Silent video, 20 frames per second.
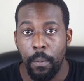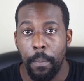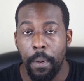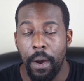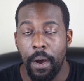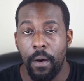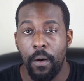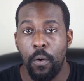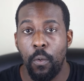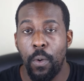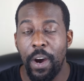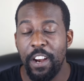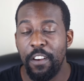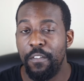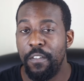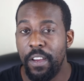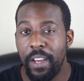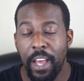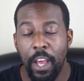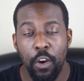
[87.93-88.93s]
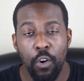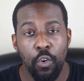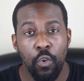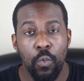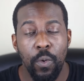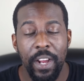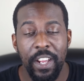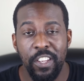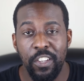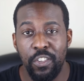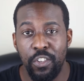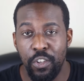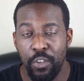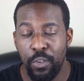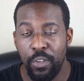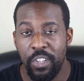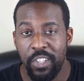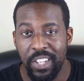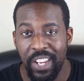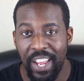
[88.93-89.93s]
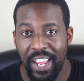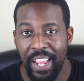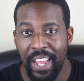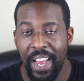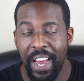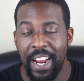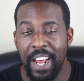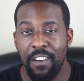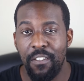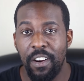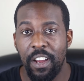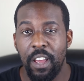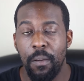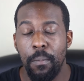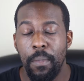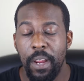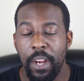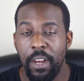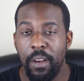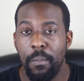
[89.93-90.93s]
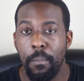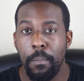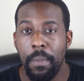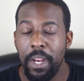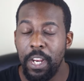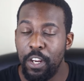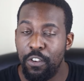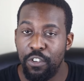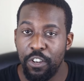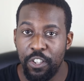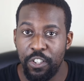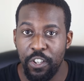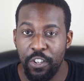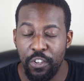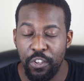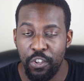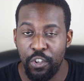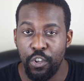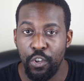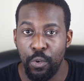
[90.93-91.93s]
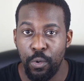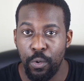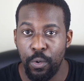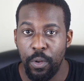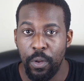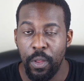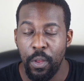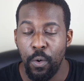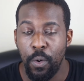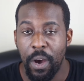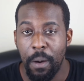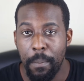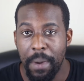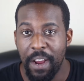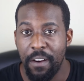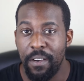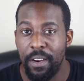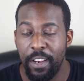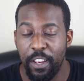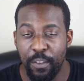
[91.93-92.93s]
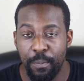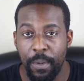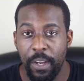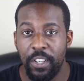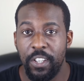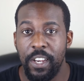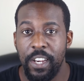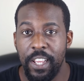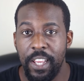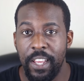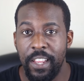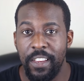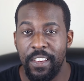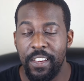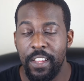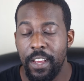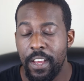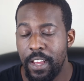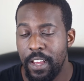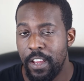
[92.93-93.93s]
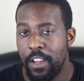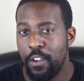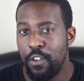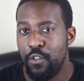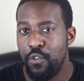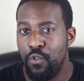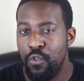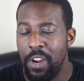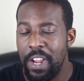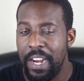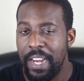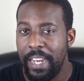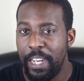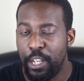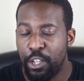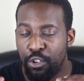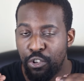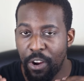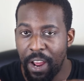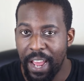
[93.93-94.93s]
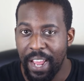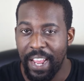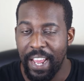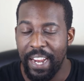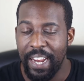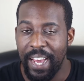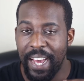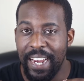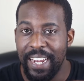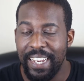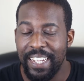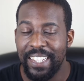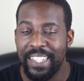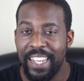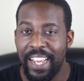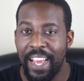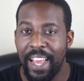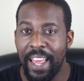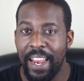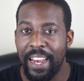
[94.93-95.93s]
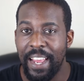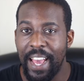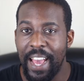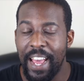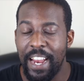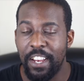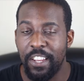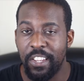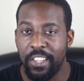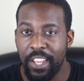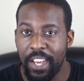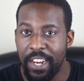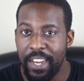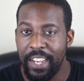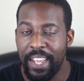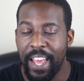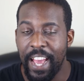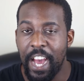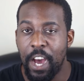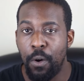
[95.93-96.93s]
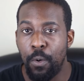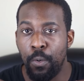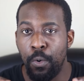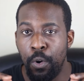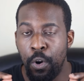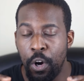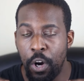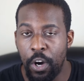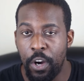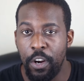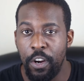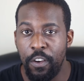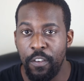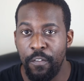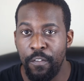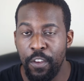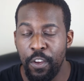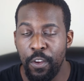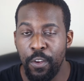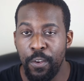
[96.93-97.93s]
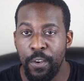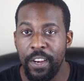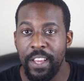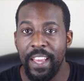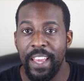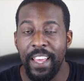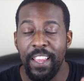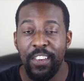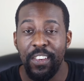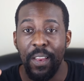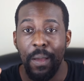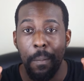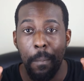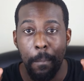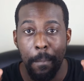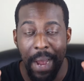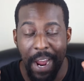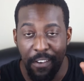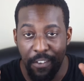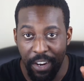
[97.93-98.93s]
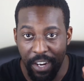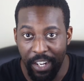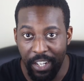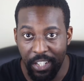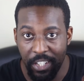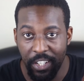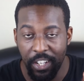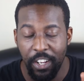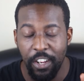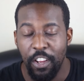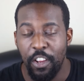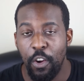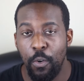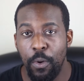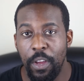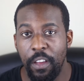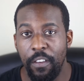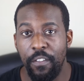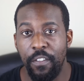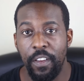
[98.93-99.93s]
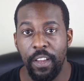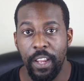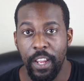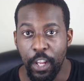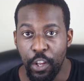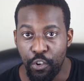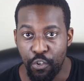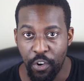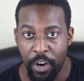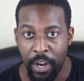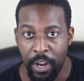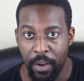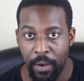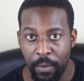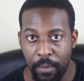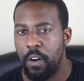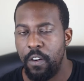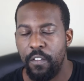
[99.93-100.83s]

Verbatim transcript: But one thing I always do say, and I recommend many Christians do who are married especially, is really track and understand and study how God viewed his marriage with Israel.